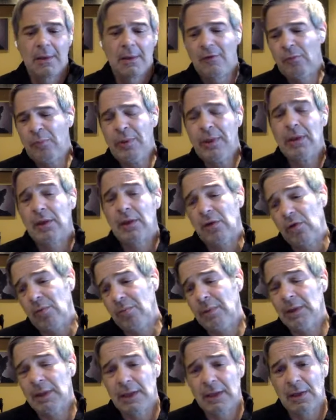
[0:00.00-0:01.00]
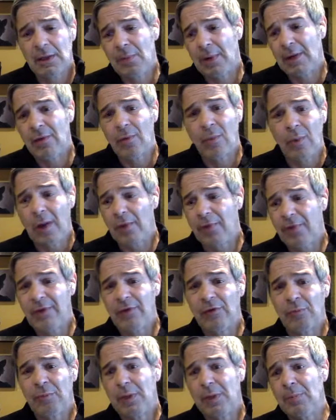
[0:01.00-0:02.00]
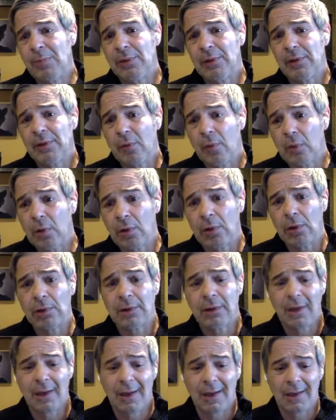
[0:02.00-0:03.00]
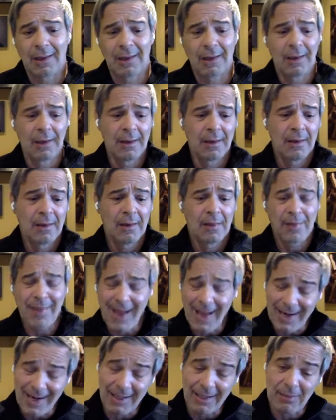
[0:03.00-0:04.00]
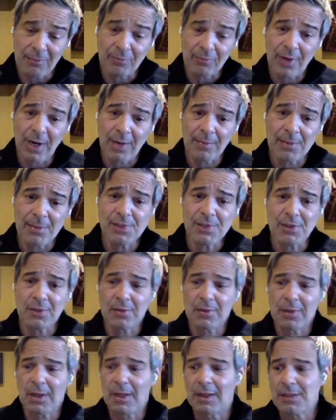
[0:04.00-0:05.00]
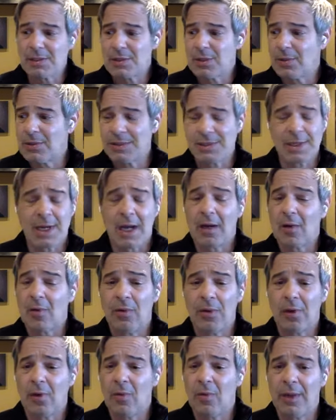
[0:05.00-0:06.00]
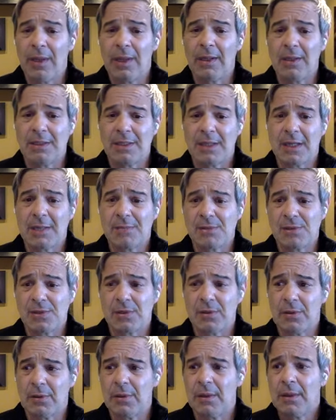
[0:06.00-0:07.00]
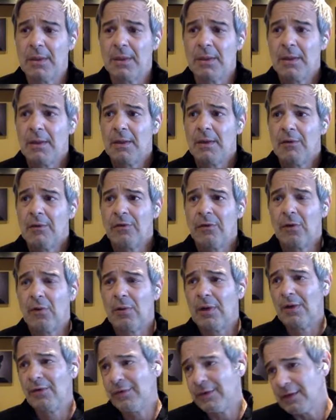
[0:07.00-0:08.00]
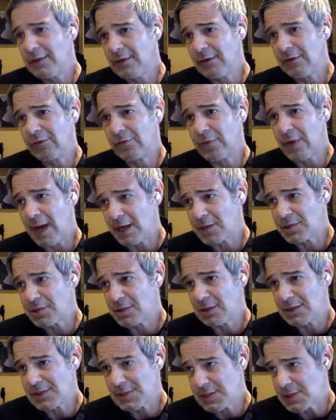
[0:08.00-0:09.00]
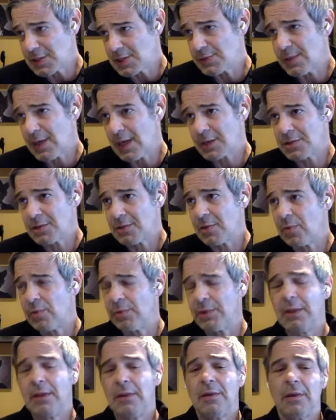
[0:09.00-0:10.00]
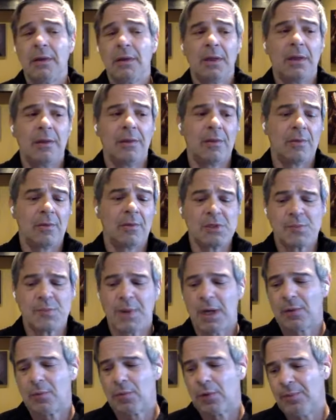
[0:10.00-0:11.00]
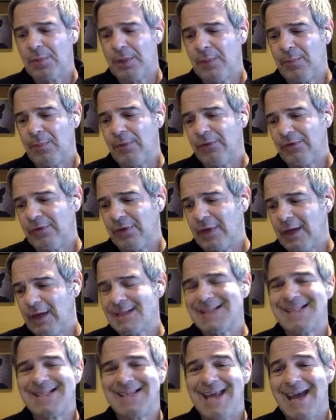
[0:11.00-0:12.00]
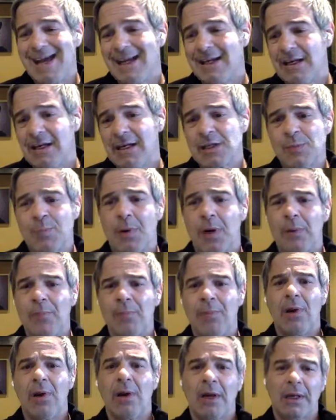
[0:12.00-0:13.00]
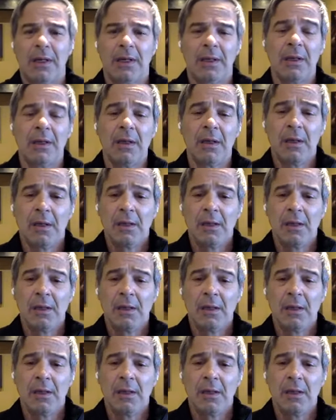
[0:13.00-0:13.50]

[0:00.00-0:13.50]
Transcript: it's being accumulated by the wealthiest people in the world. And that I can promise you. And so it's not going away anytime soon. So is it a distraction? It's a distraction only in, in the respect where people say it's dead and it's barbaric and